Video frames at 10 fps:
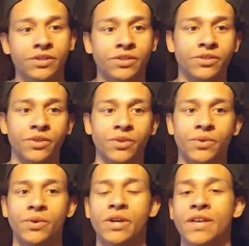
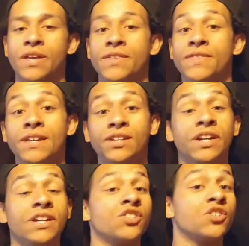So thank you
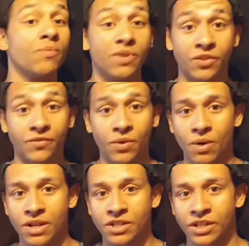guys so much for
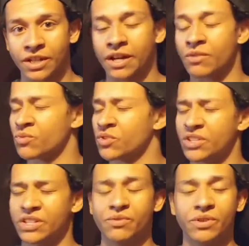watching. I
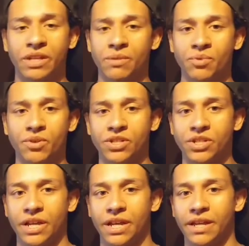really, really
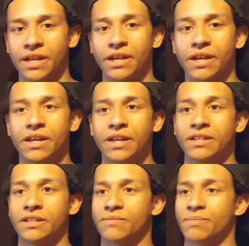appreciate it.
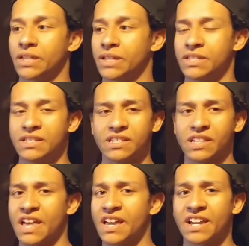Please
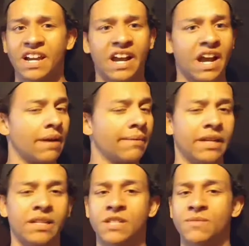like,
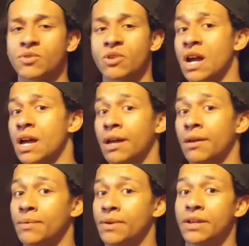comment, and subscribe.
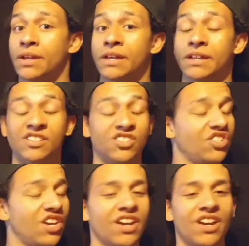
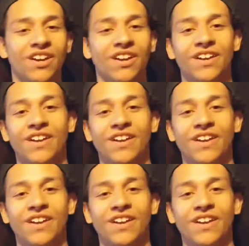Share.